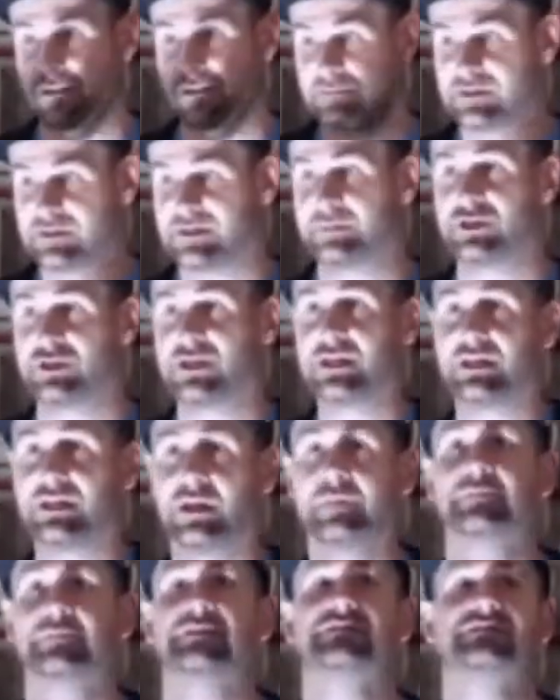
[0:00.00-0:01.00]
zip sheeting
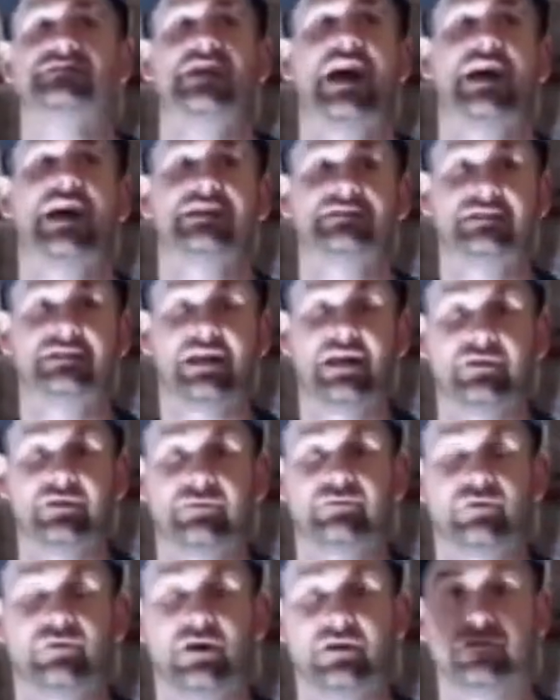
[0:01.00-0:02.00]
up the sides, and on the
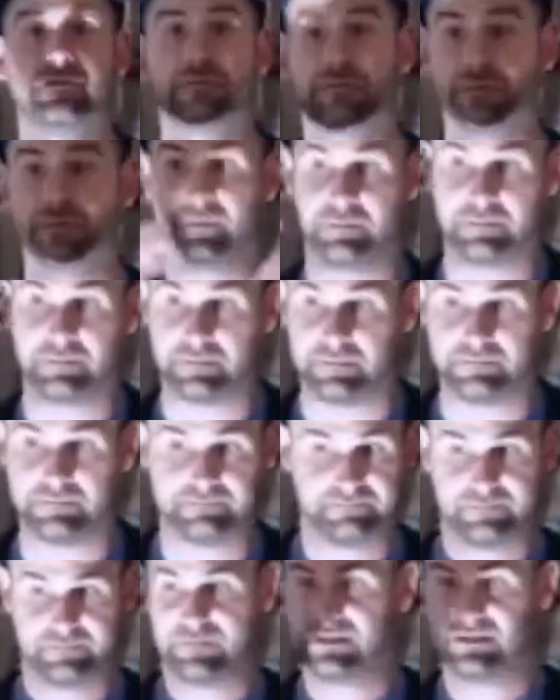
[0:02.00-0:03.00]
roof, we
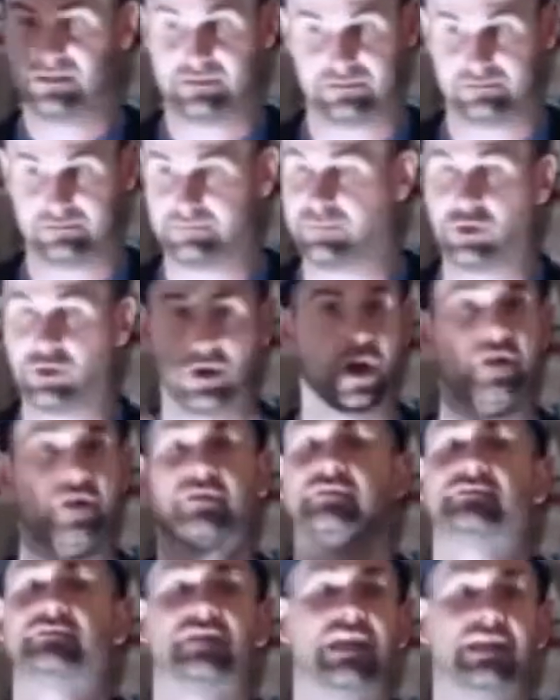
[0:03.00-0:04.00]
put all
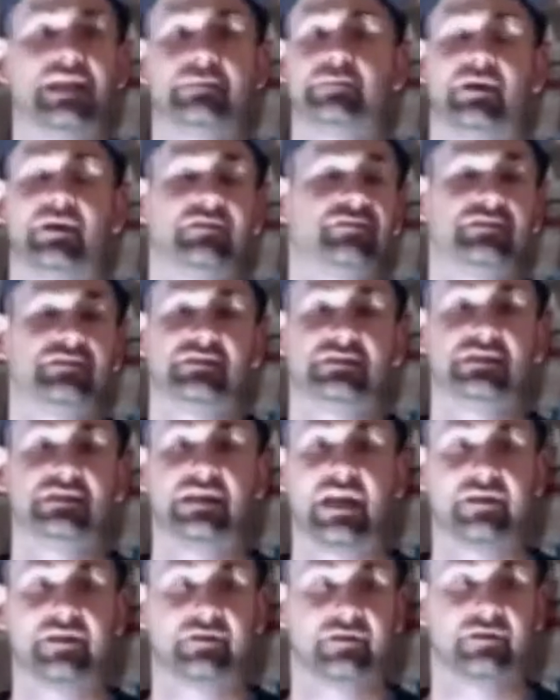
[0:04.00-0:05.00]
the tape and everything
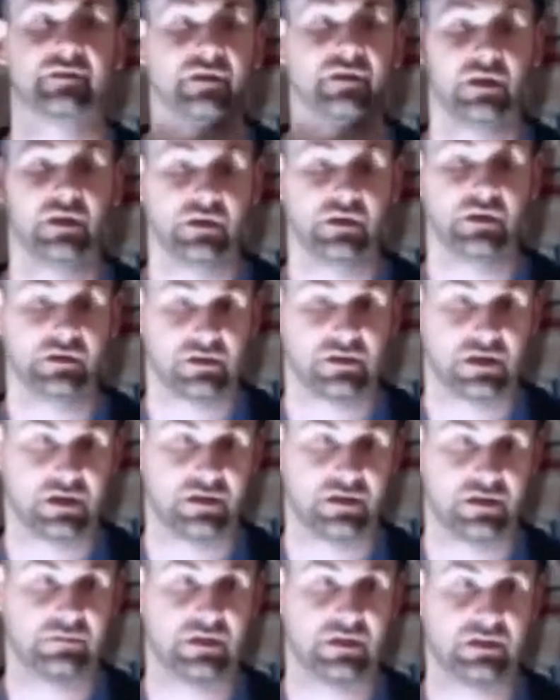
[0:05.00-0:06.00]
together.
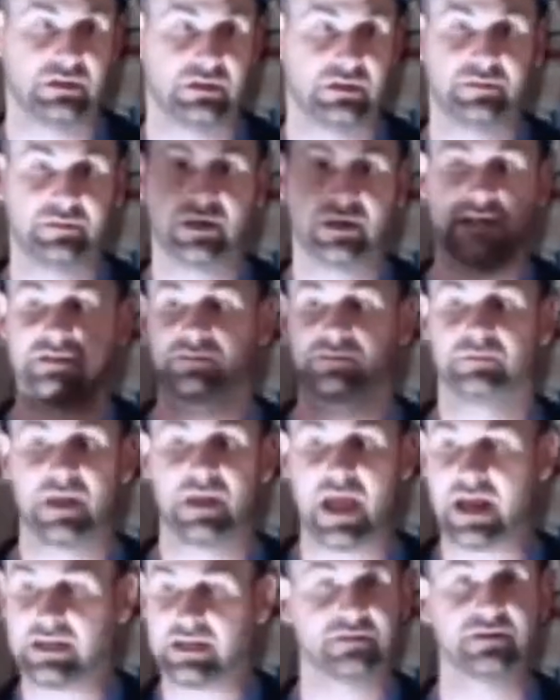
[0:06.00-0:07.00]
Eliminates
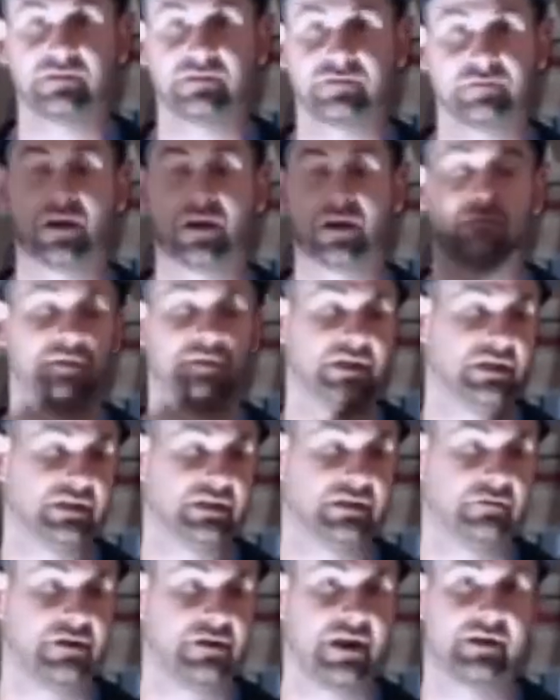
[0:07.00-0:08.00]
anything from coming in
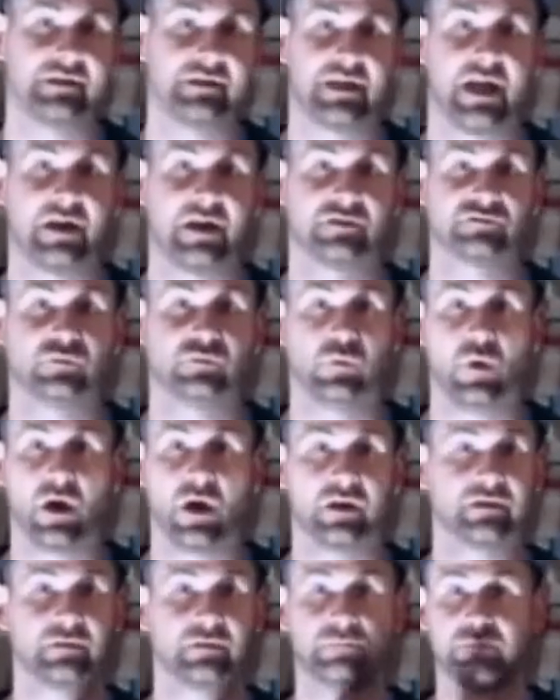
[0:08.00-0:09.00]
and or out of the house.
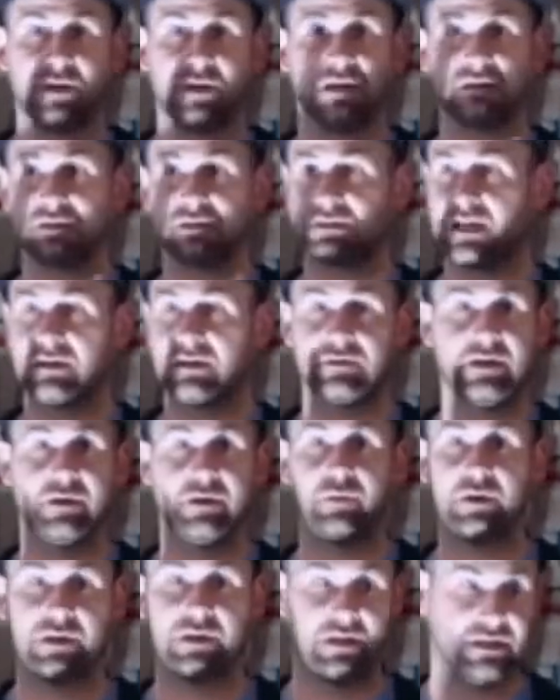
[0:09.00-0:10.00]
Water, bugs, I don't care
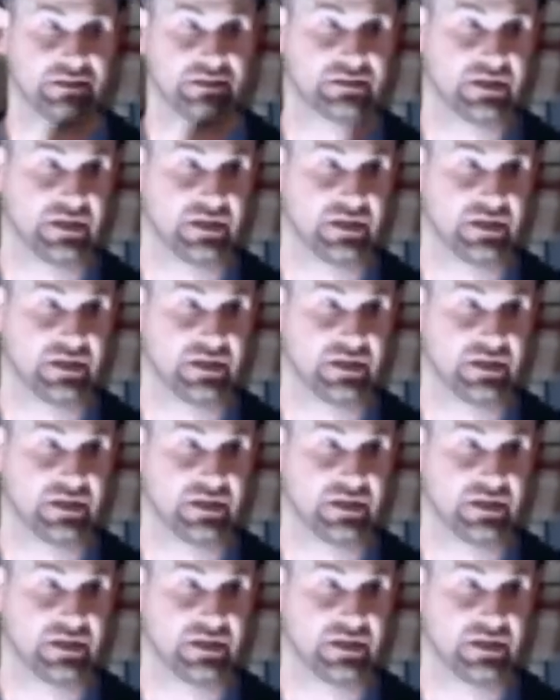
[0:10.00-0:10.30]
what it is.